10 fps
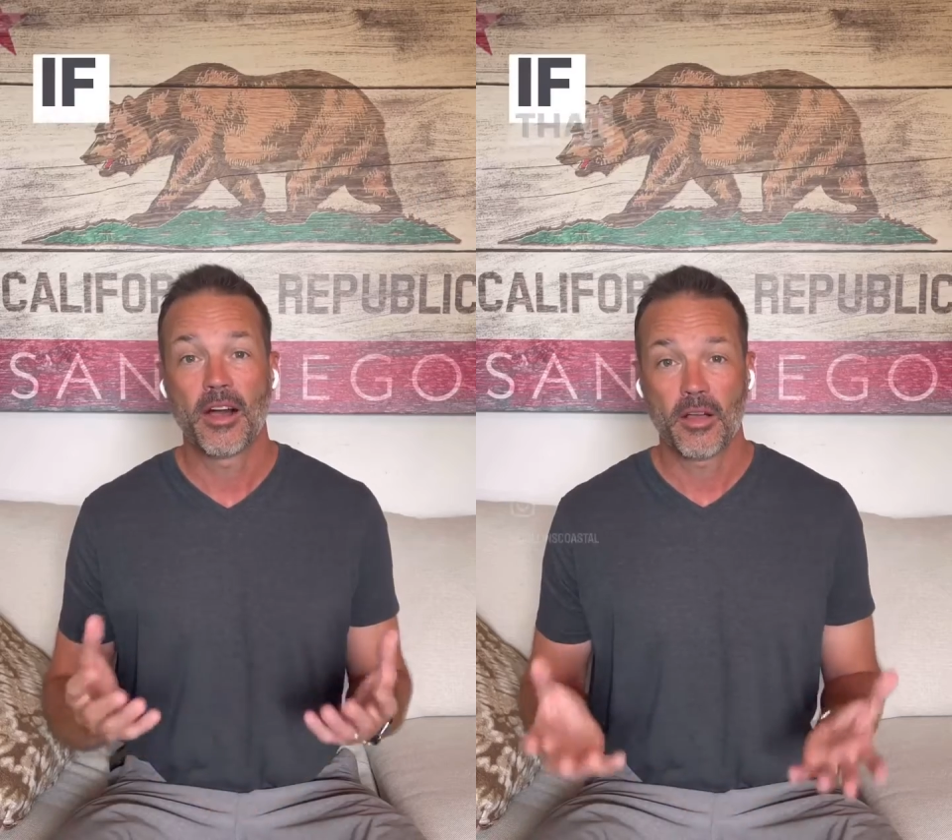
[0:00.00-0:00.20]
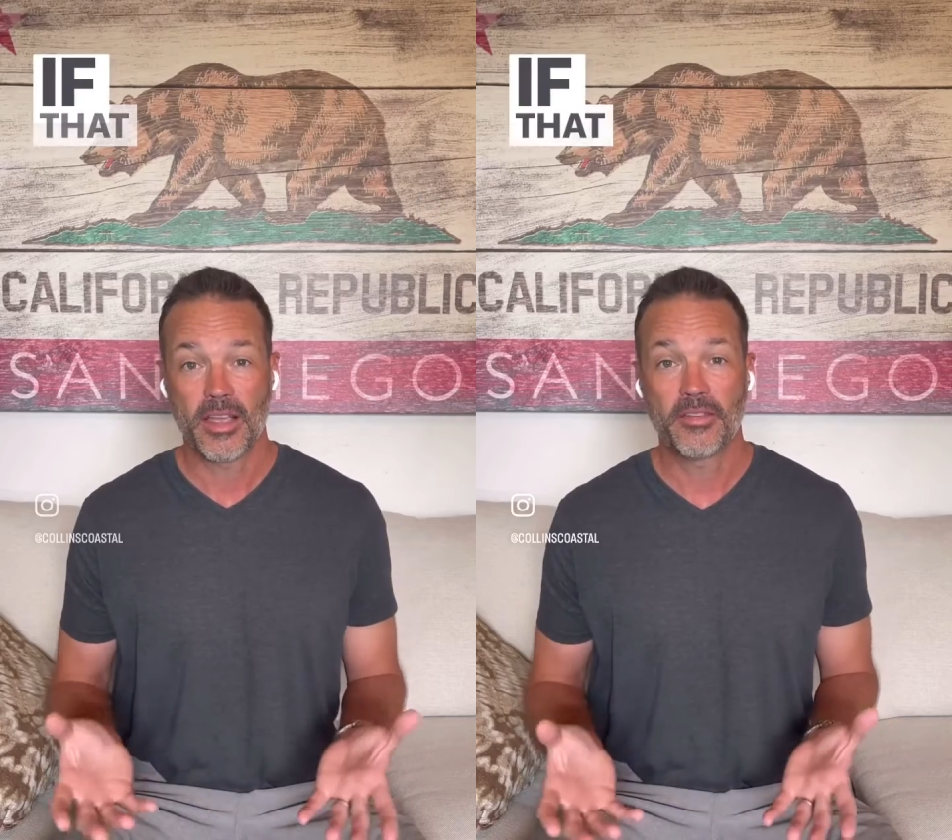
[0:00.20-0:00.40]

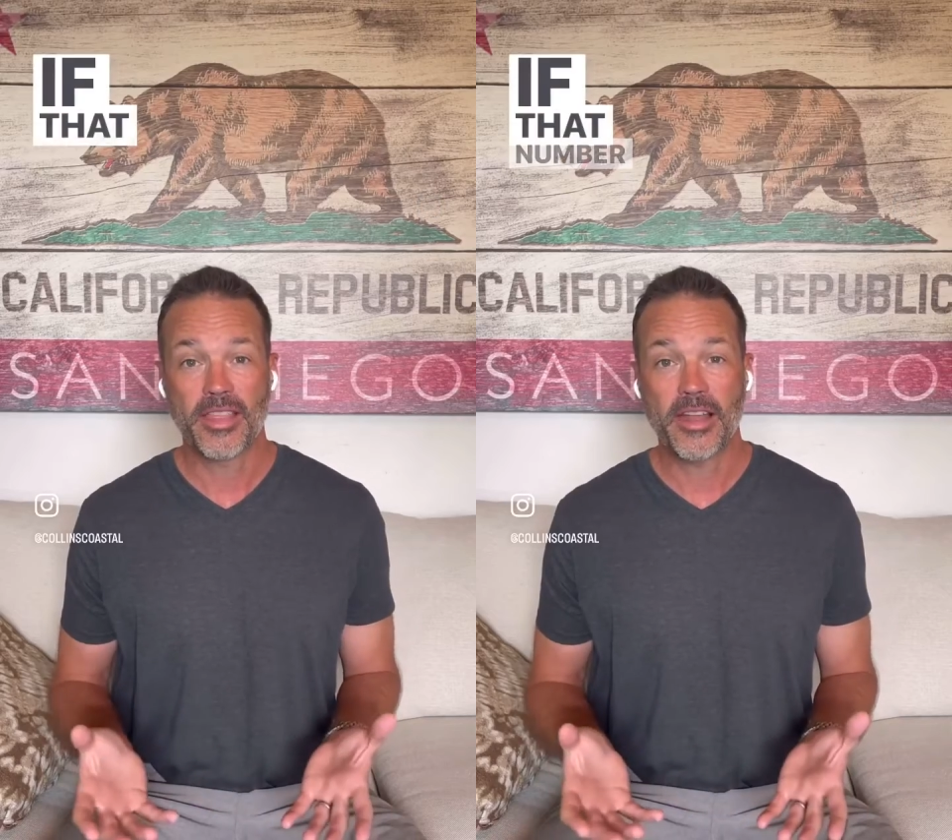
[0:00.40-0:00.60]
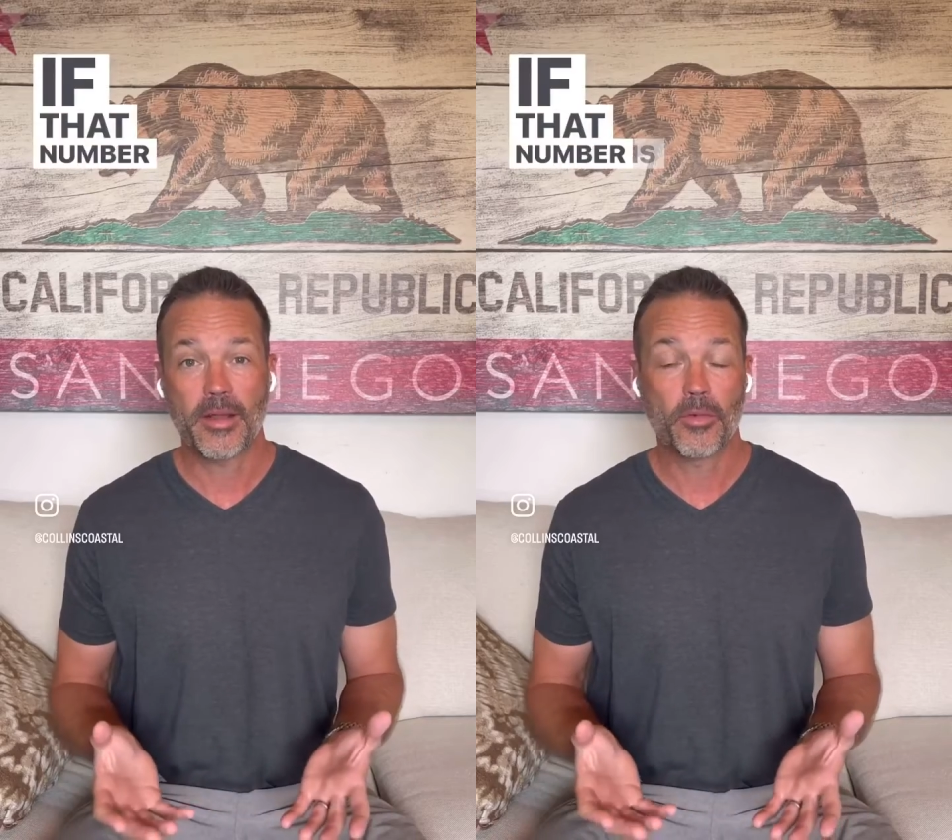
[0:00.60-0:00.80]
If that
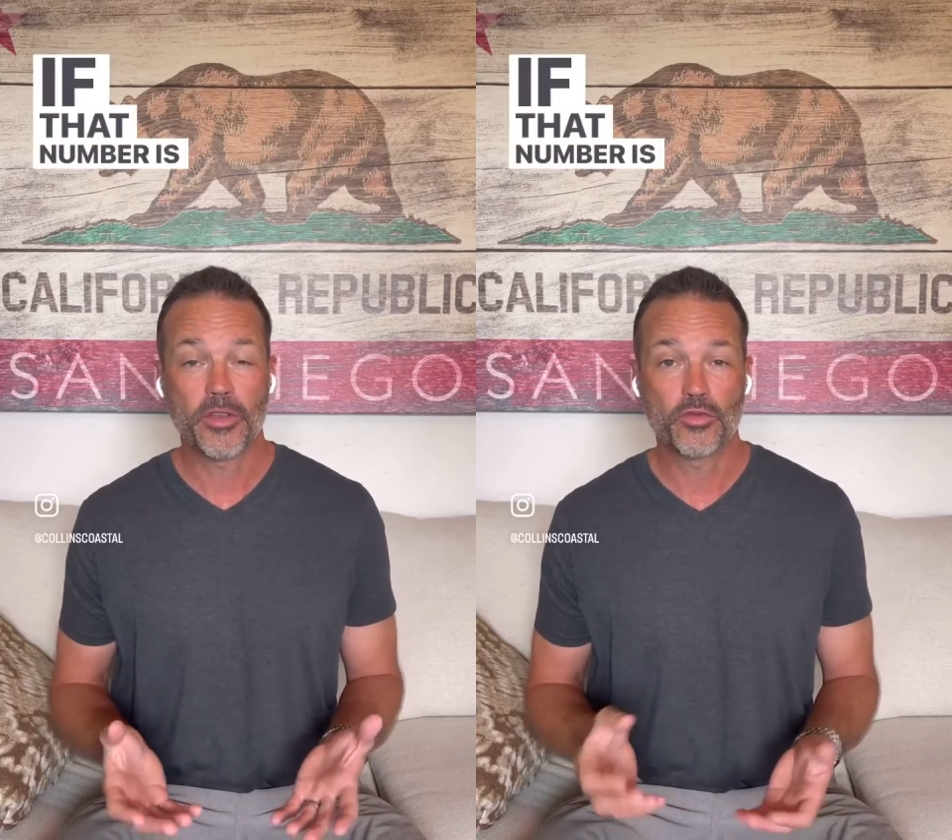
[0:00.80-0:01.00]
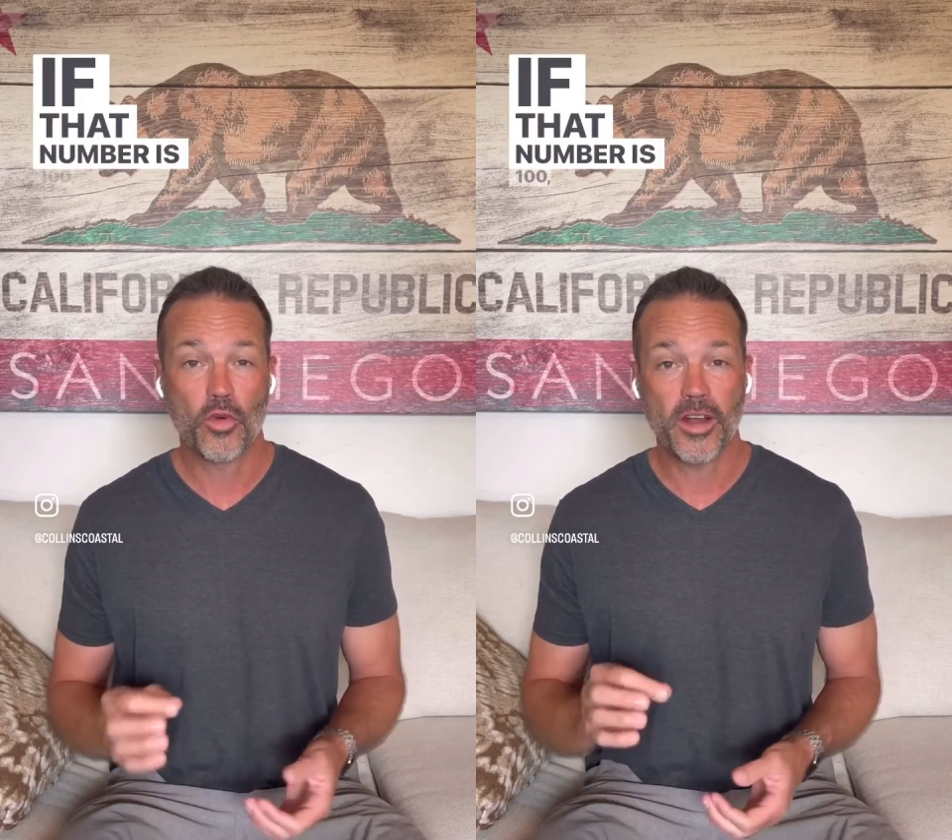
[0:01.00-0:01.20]
number is
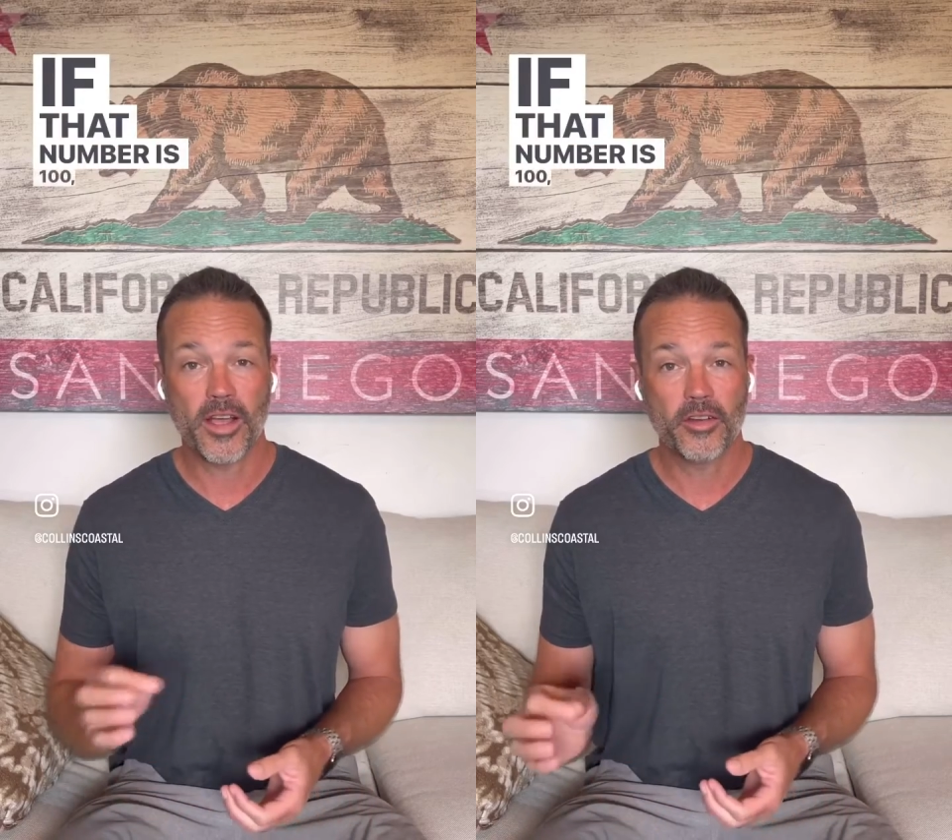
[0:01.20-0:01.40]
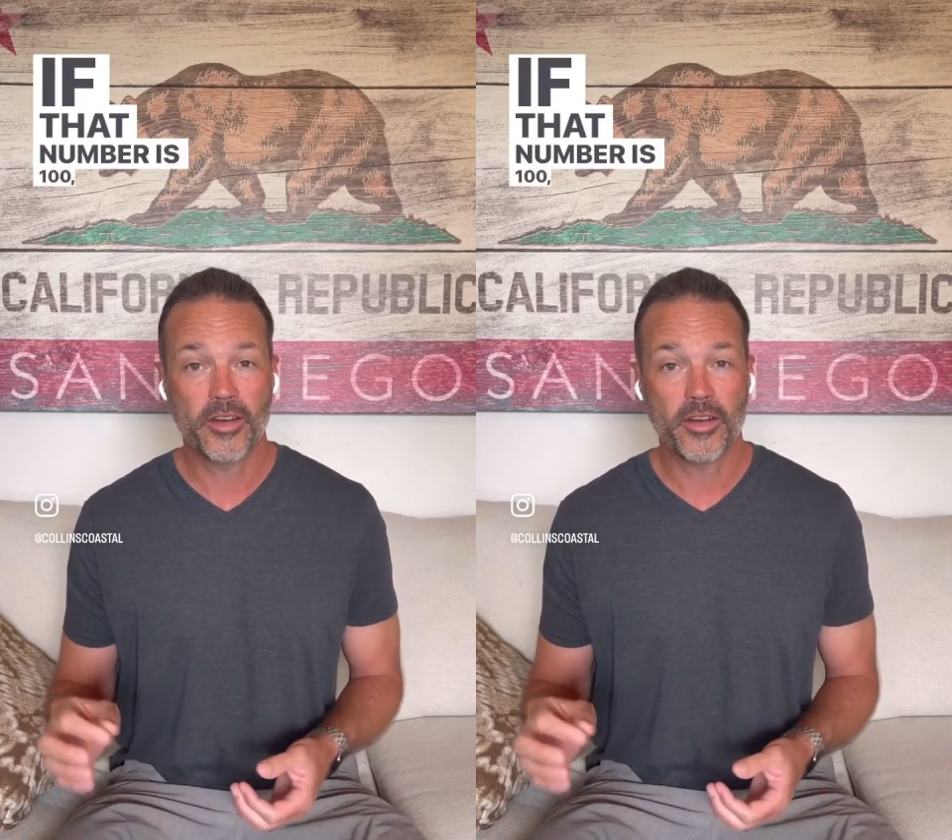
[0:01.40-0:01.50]
100,